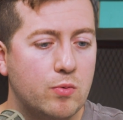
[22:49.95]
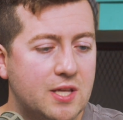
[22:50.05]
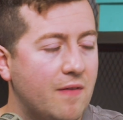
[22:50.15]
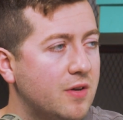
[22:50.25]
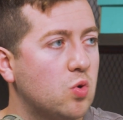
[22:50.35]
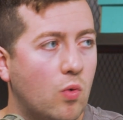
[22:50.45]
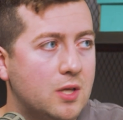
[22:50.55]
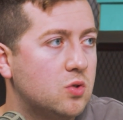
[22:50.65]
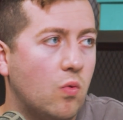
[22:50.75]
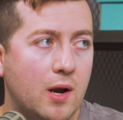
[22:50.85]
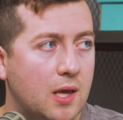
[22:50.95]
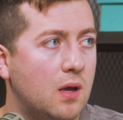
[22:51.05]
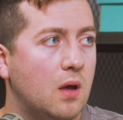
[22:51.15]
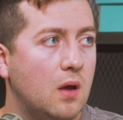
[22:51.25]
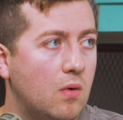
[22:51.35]
It was definitely
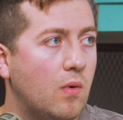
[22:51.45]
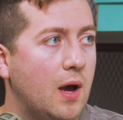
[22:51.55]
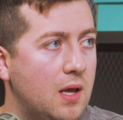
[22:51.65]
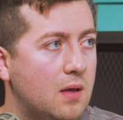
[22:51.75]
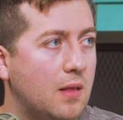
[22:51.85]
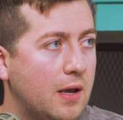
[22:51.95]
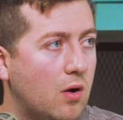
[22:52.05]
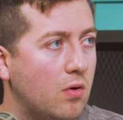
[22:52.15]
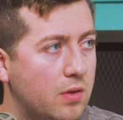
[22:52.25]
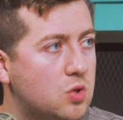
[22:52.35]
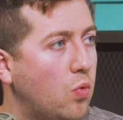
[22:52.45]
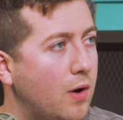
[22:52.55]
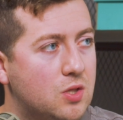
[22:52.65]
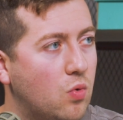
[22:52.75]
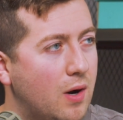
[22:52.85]
2020, right? Like early
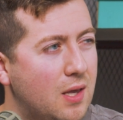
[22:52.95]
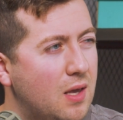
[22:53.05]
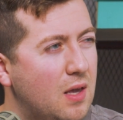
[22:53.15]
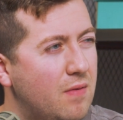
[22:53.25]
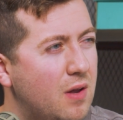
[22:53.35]
2020, even.